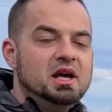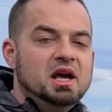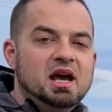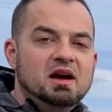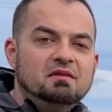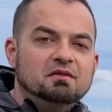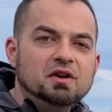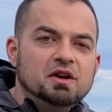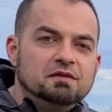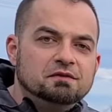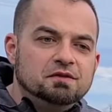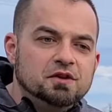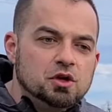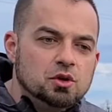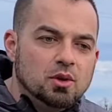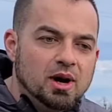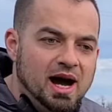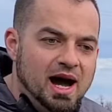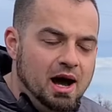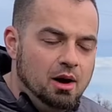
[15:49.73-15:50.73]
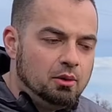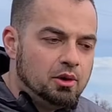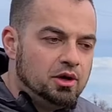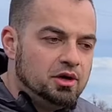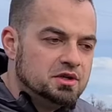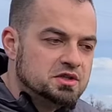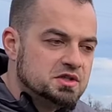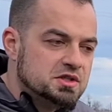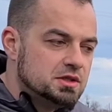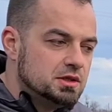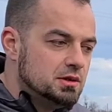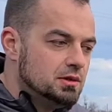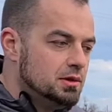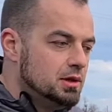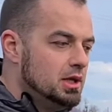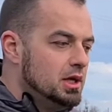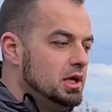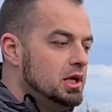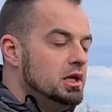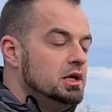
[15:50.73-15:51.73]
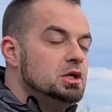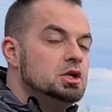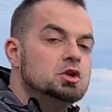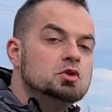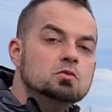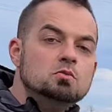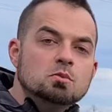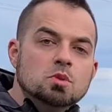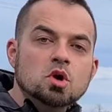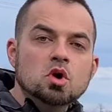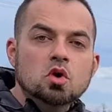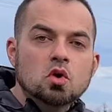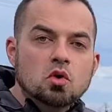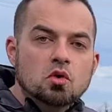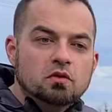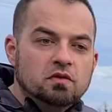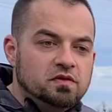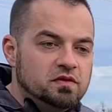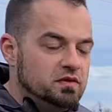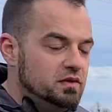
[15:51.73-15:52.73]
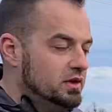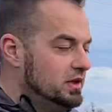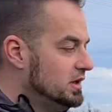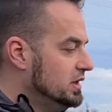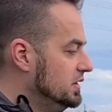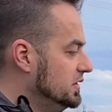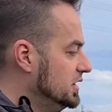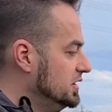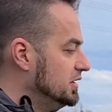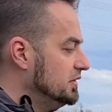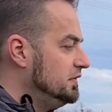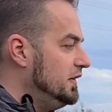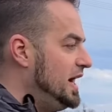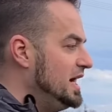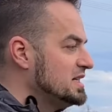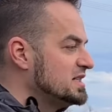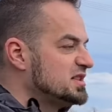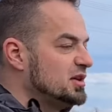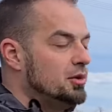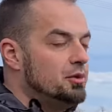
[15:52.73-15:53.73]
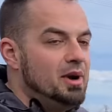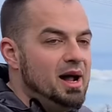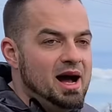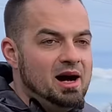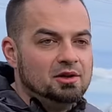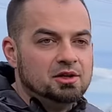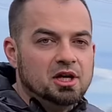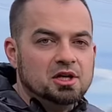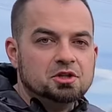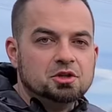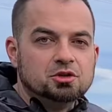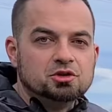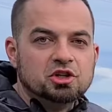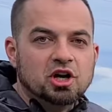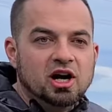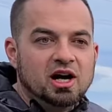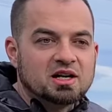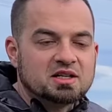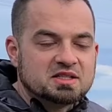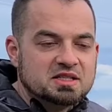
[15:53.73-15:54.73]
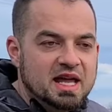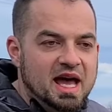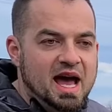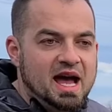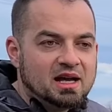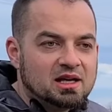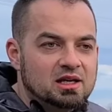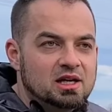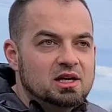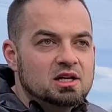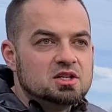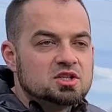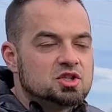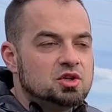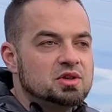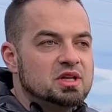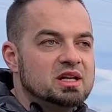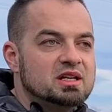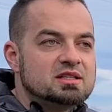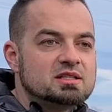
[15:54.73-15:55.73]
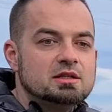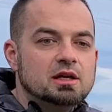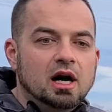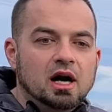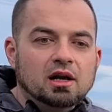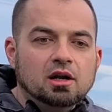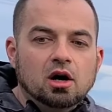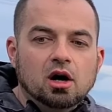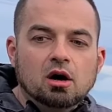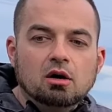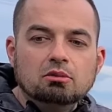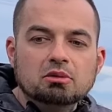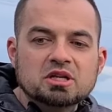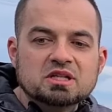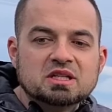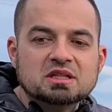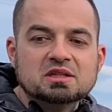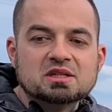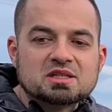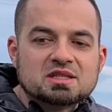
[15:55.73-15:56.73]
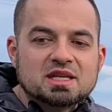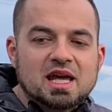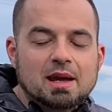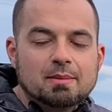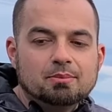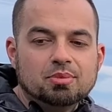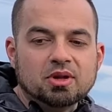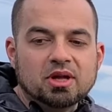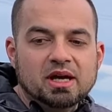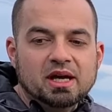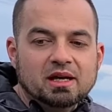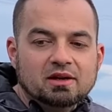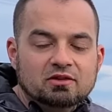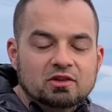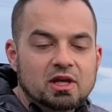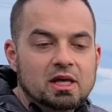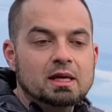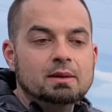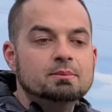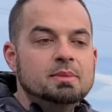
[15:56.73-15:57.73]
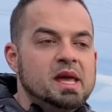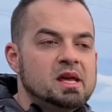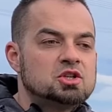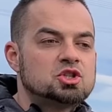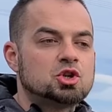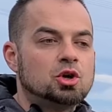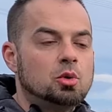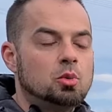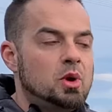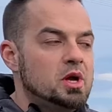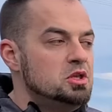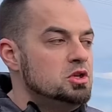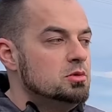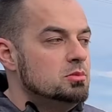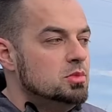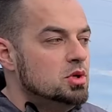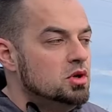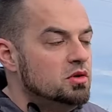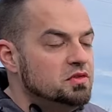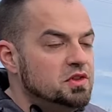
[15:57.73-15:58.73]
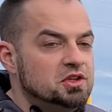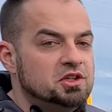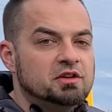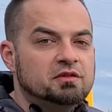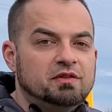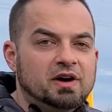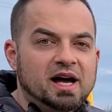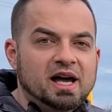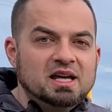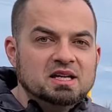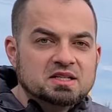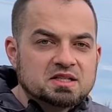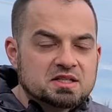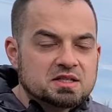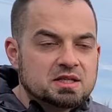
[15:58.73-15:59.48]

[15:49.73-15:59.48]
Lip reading: every few hours you move the device around on your dog's neck so that it's not always in the same place. Make sure when you move the device